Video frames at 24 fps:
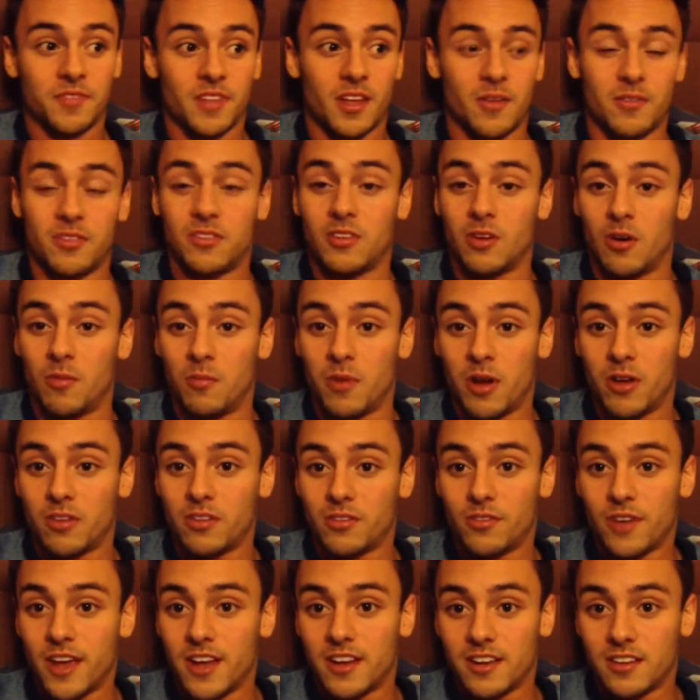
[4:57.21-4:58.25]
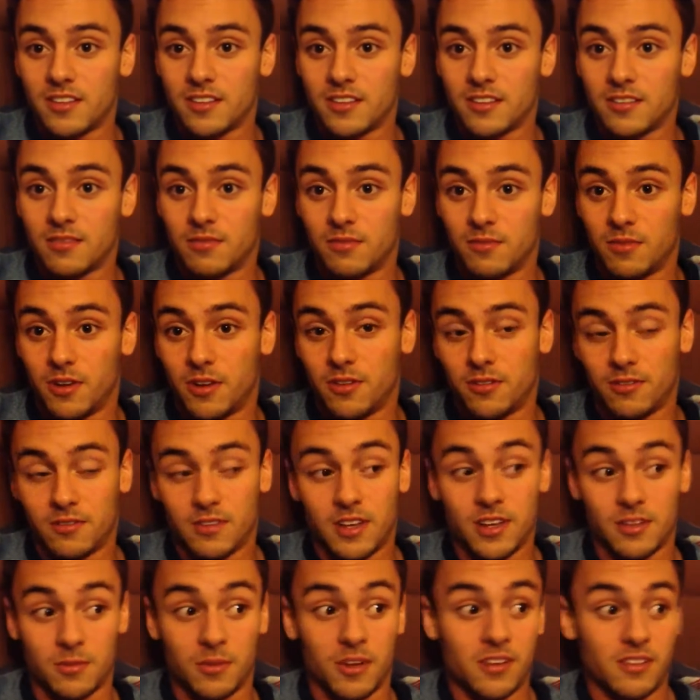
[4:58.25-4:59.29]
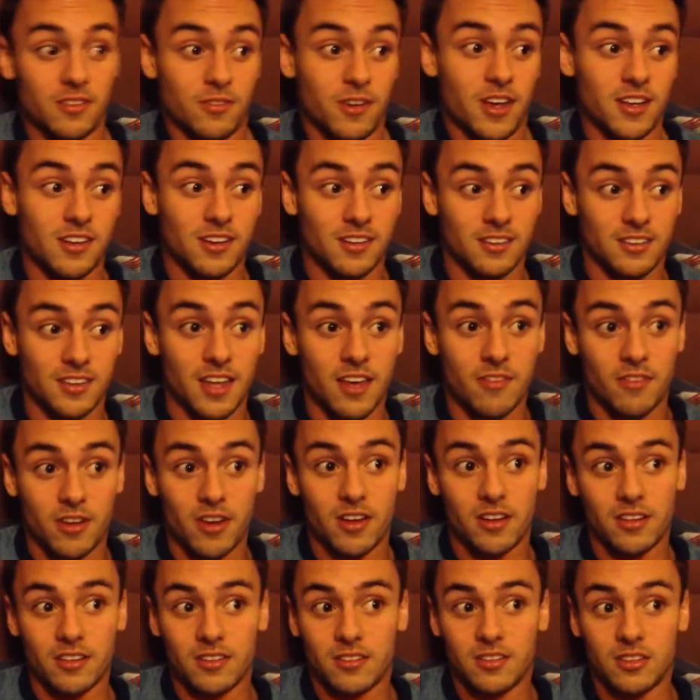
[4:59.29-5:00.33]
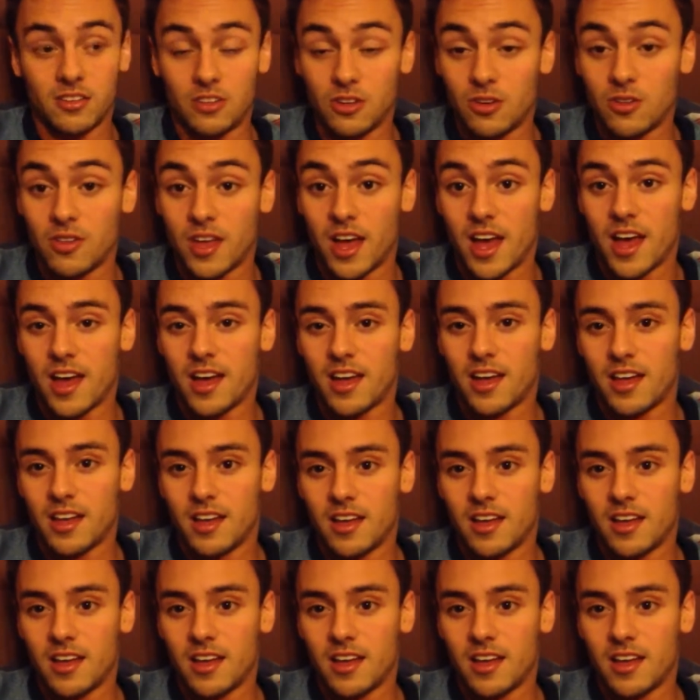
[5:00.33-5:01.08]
I'm still motivated, as motivated as ever to do that.